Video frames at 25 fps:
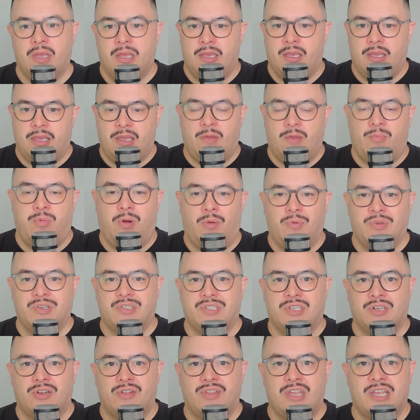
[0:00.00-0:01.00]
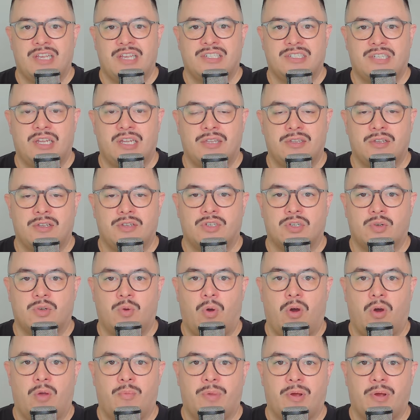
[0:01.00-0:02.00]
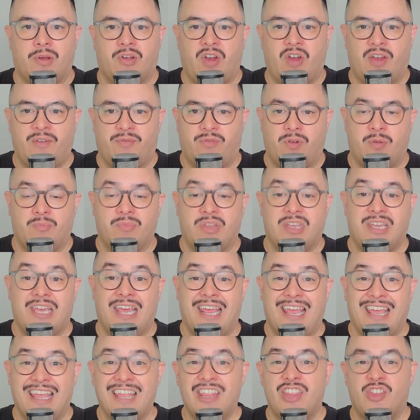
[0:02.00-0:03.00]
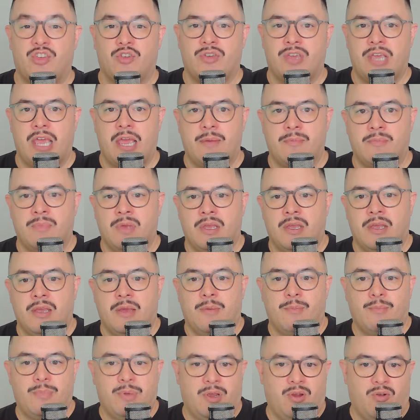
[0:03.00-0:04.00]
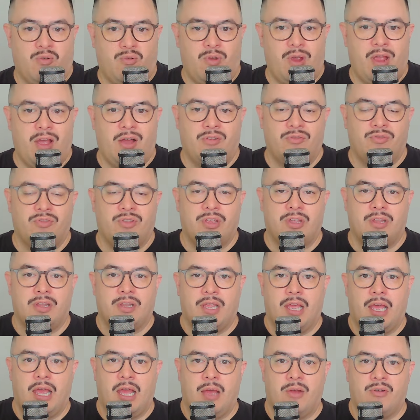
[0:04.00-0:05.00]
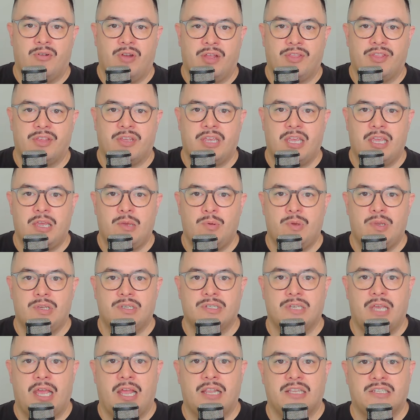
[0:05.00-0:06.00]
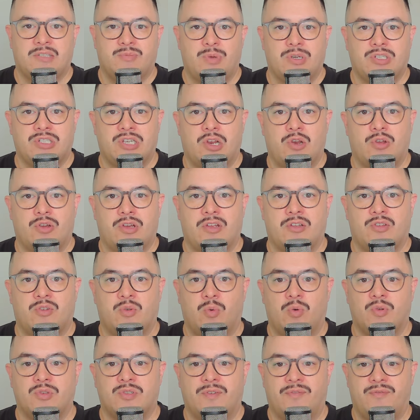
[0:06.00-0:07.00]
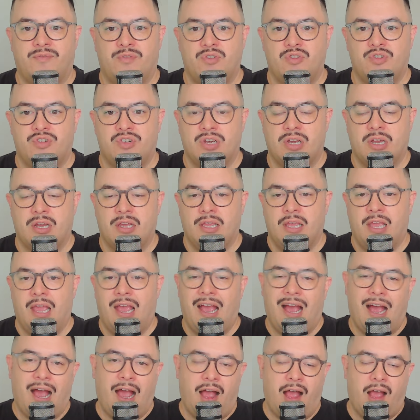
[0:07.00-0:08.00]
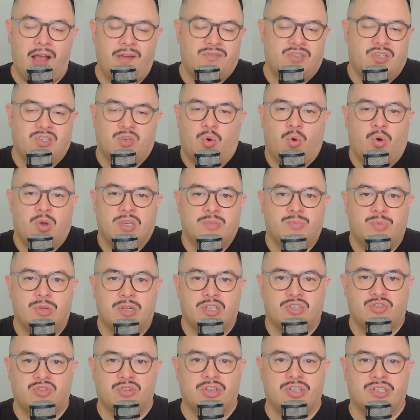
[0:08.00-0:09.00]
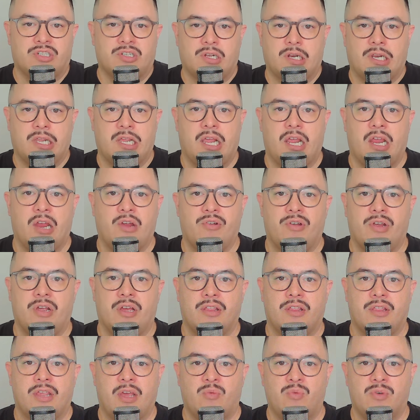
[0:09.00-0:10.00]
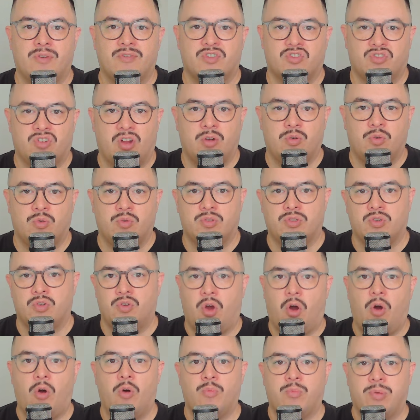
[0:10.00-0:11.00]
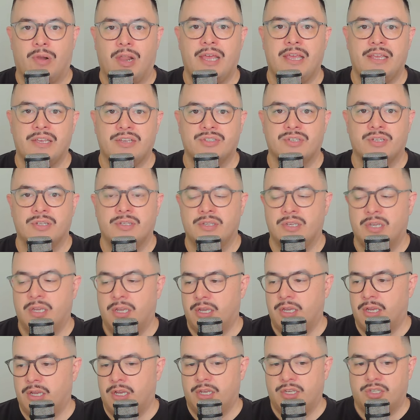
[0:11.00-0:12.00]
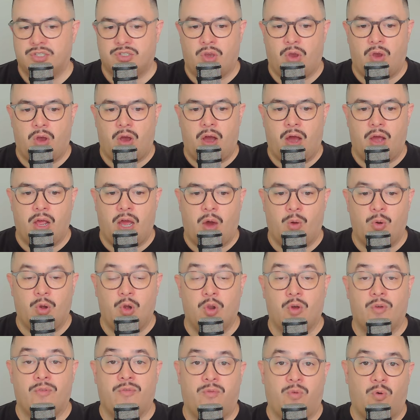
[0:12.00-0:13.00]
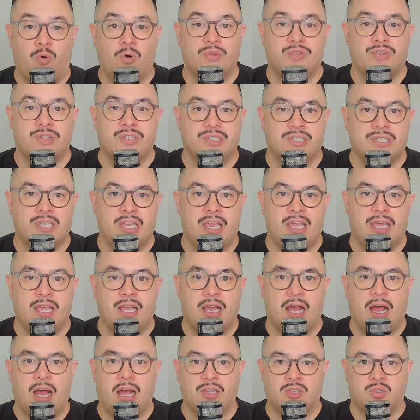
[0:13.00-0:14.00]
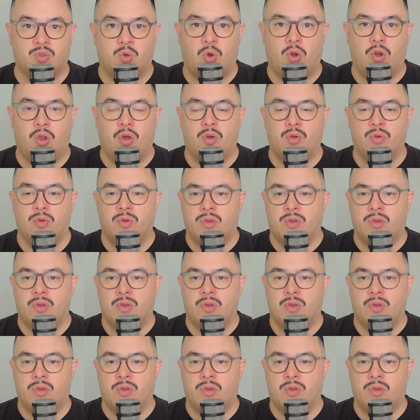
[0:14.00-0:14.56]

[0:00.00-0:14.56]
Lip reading: He'll probably sit on the extended squad, but great for him to get into camp, be around it, around the Kiwis, and especially looking towards the future. Halves has always been a traditionally area that we've struggled to hold players in. So I would look forward to seeing Toilo